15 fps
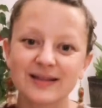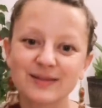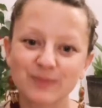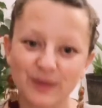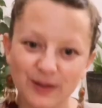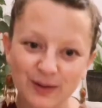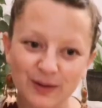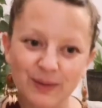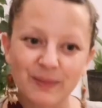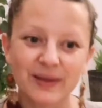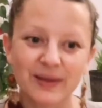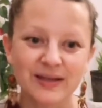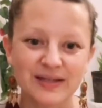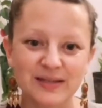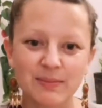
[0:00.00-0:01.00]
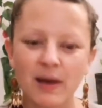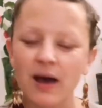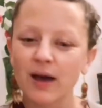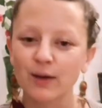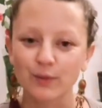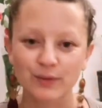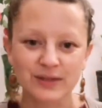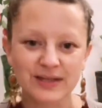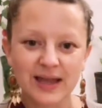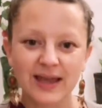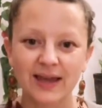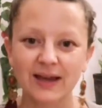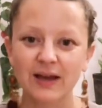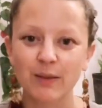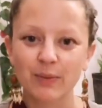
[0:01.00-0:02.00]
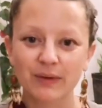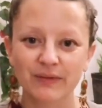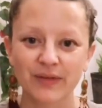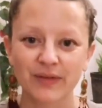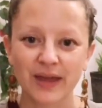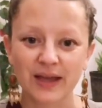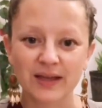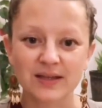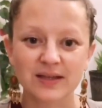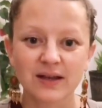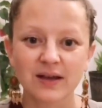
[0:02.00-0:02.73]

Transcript: would look at me and smile or say a couple of things.